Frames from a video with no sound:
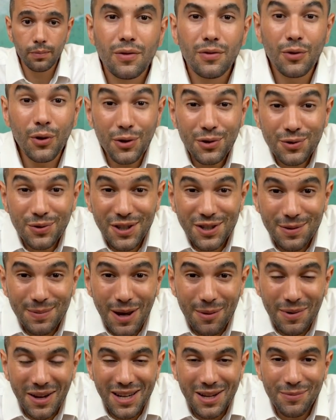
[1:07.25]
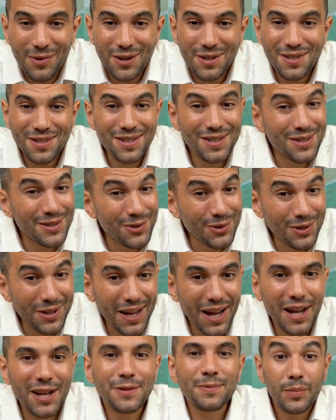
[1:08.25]
No stress about money emergencies in your
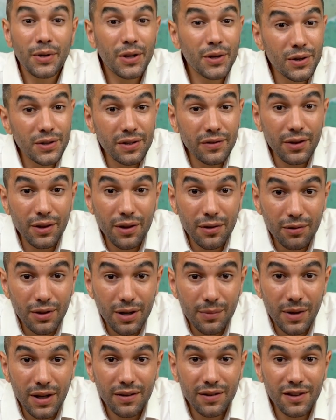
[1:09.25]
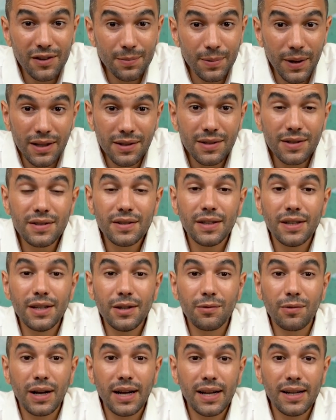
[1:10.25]
case because you've got three months' expenses in
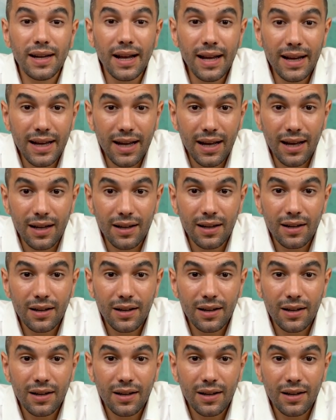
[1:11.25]
your rainy day account.